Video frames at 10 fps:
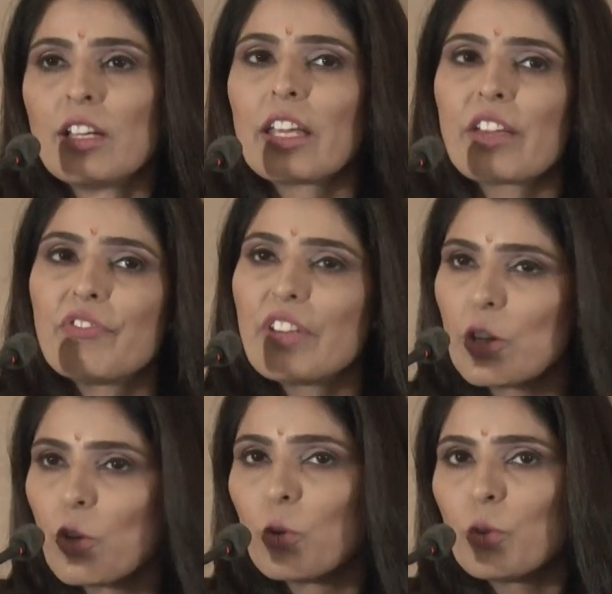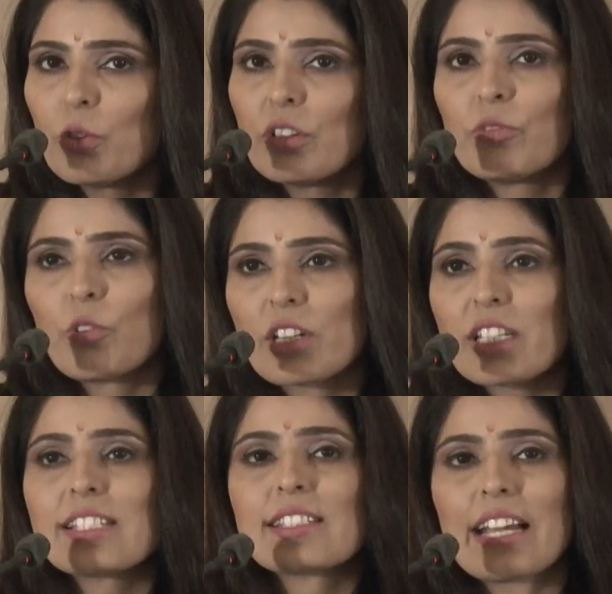If we know
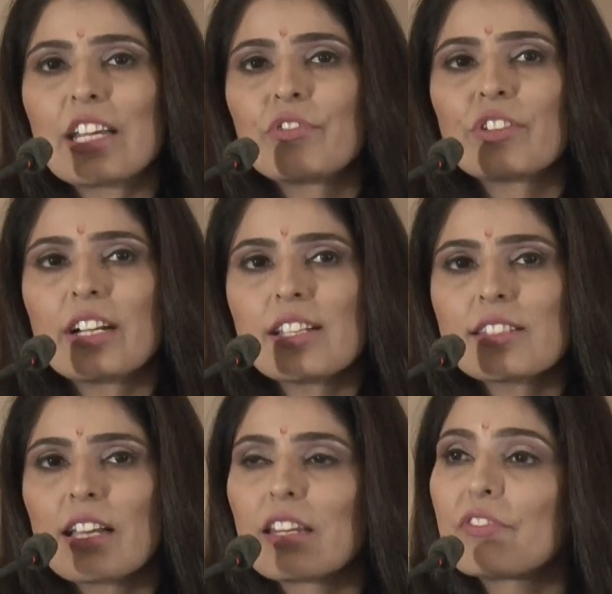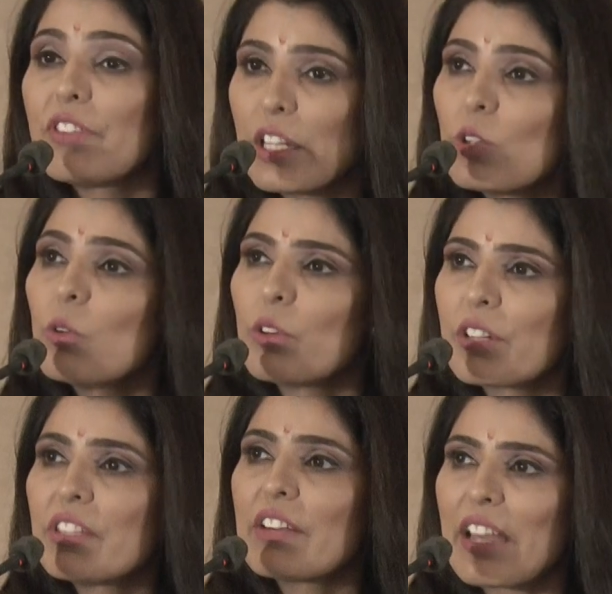what is right for us, and if we know,
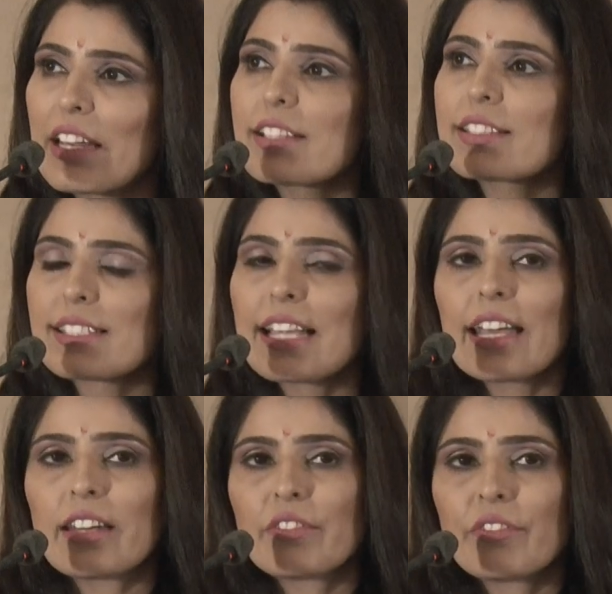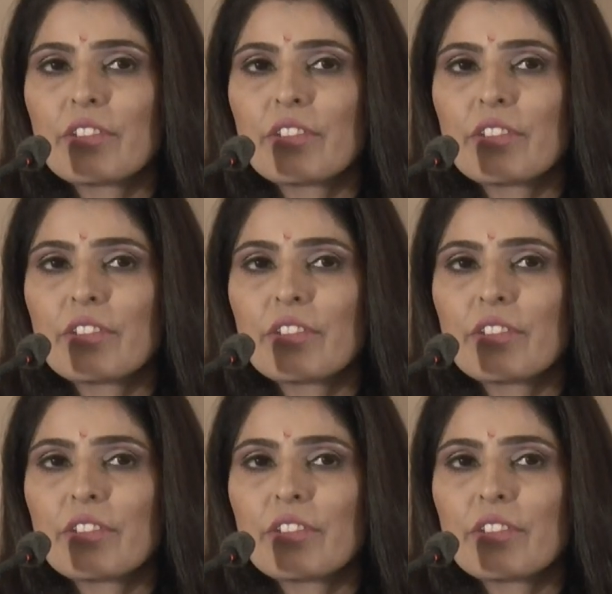if the awareness is there,